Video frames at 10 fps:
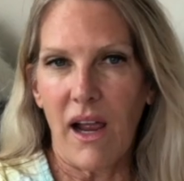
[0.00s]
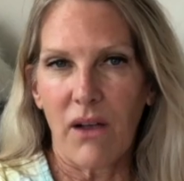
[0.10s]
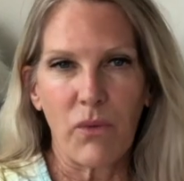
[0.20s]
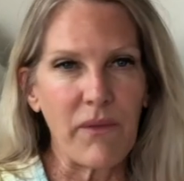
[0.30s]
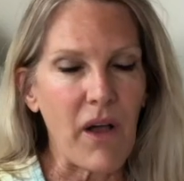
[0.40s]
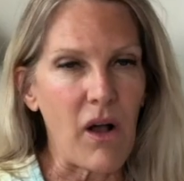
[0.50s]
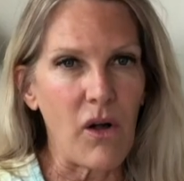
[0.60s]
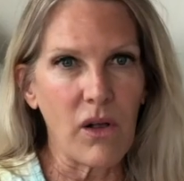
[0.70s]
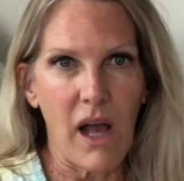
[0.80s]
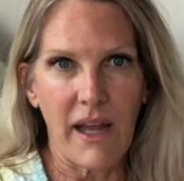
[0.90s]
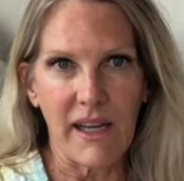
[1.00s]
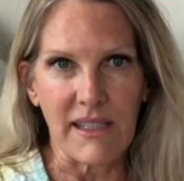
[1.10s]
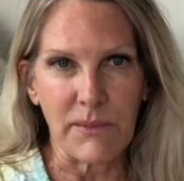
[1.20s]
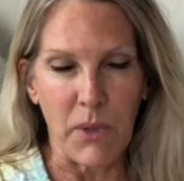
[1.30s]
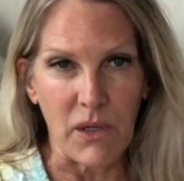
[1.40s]
we've all got
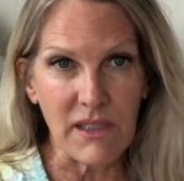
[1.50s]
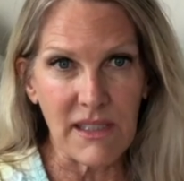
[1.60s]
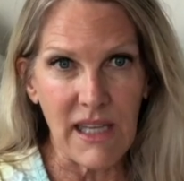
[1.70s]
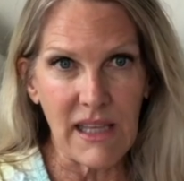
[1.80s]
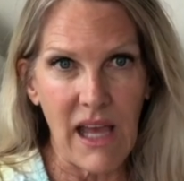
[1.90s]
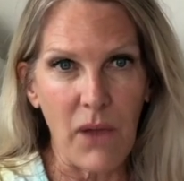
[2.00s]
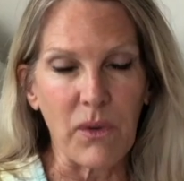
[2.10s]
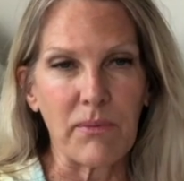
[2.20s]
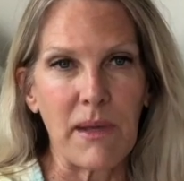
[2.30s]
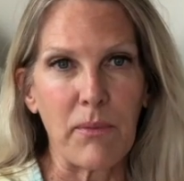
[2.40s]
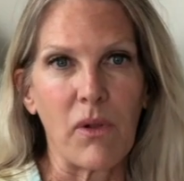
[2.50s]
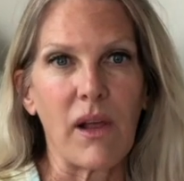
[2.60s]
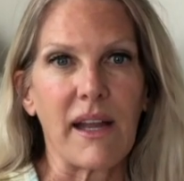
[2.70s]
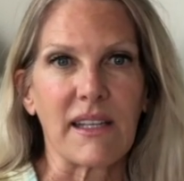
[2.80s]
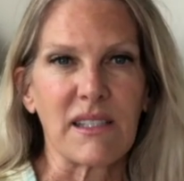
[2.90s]
experiences like that with people
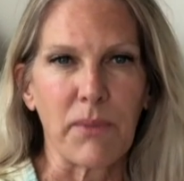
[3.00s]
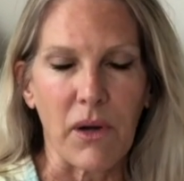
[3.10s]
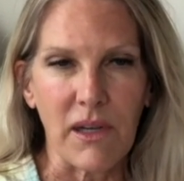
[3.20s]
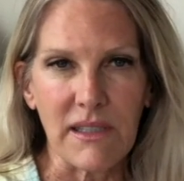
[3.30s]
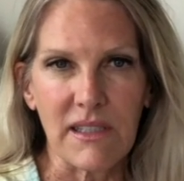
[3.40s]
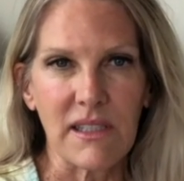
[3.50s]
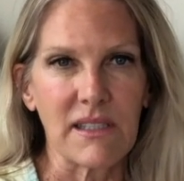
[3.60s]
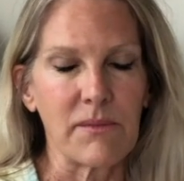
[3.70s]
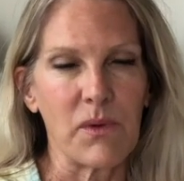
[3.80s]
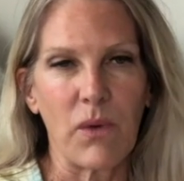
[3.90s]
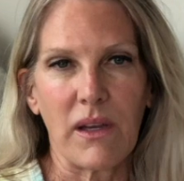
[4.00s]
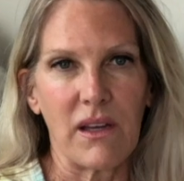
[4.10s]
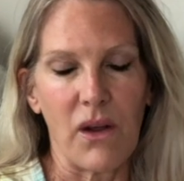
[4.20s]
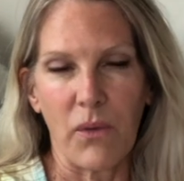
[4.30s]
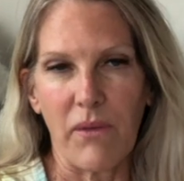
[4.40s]
and experiences. I
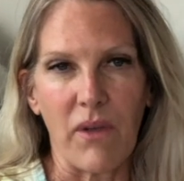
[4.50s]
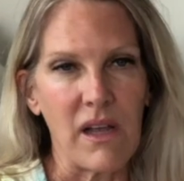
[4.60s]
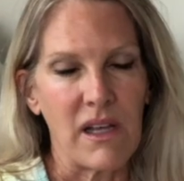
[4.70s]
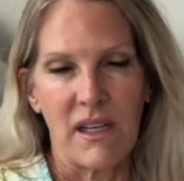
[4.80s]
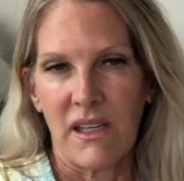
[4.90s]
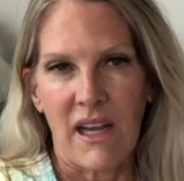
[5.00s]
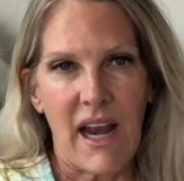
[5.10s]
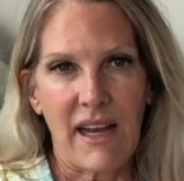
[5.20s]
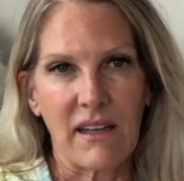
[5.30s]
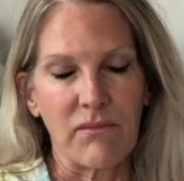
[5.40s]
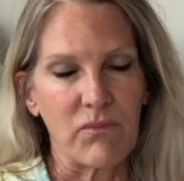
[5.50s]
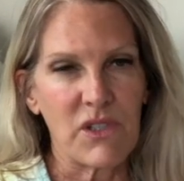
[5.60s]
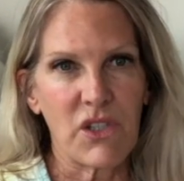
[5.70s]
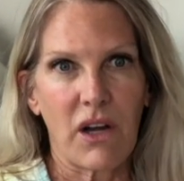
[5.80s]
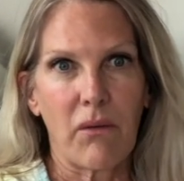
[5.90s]
mean, I could
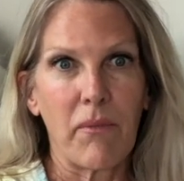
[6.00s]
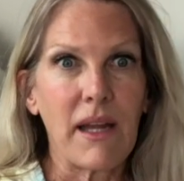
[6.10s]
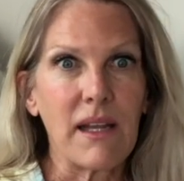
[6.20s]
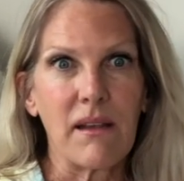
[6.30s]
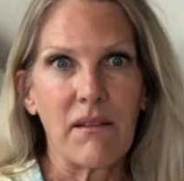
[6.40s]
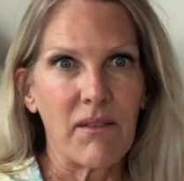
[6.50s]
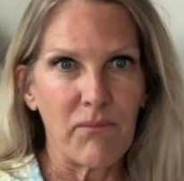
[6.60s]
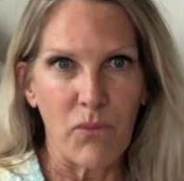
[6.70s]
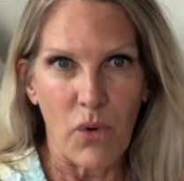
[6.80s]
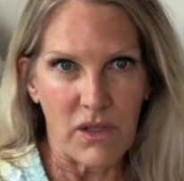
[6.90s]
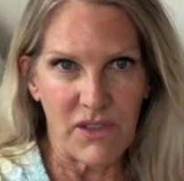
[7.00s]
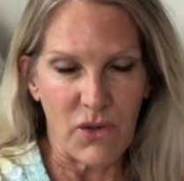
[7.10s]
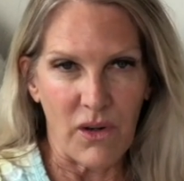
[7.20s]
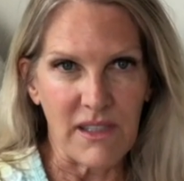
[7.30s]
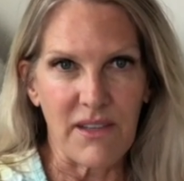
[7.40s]
share many more
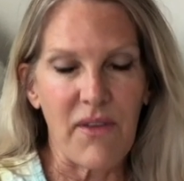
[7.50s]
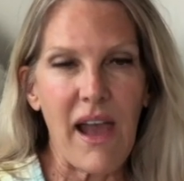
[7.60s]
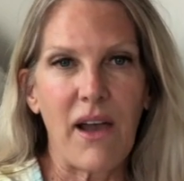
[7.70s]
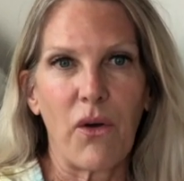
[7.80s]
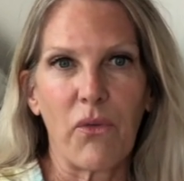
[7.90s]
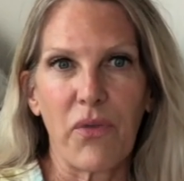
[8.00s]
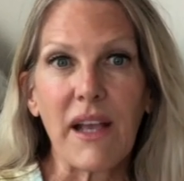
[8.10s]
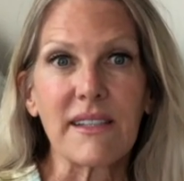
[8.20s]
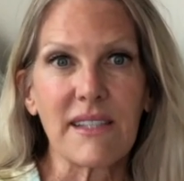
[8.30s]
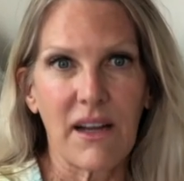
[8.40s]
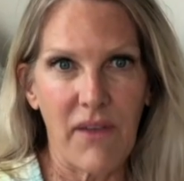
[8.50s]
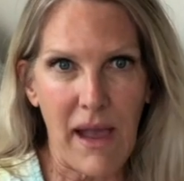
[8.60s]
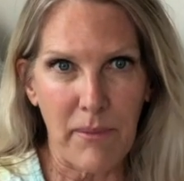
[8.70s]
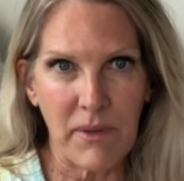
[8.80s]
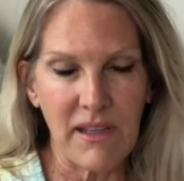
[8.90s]
stories of how things that have
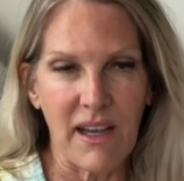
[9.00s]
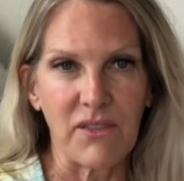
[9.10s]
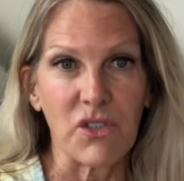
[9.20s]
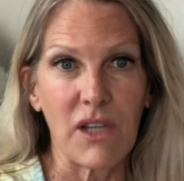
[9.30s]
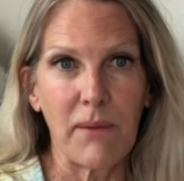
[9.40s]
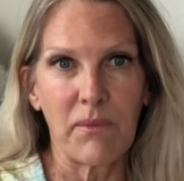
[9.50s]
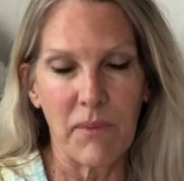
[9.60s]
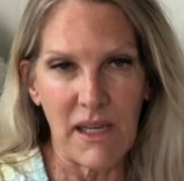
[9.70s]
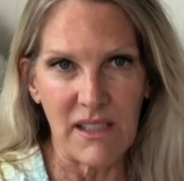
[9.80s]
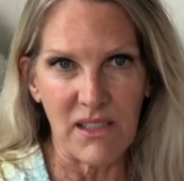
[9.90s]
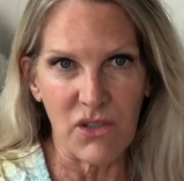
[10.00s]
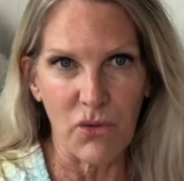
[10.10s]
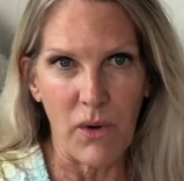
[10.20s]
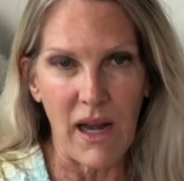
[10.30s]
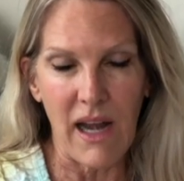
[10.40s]
happened have shaped me into
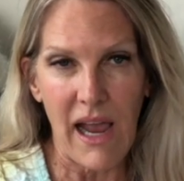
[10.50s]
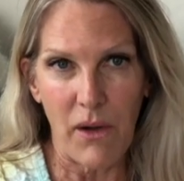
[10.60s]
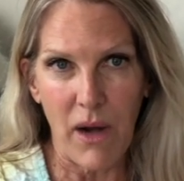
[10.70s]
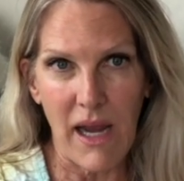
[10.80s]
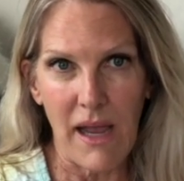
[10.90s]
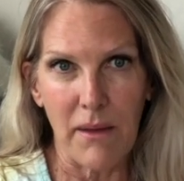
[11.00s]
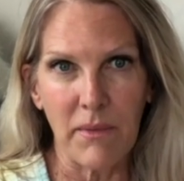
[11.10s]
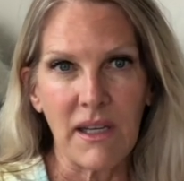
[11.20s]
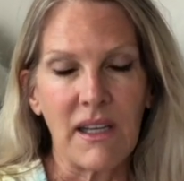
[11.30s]
who and how I am.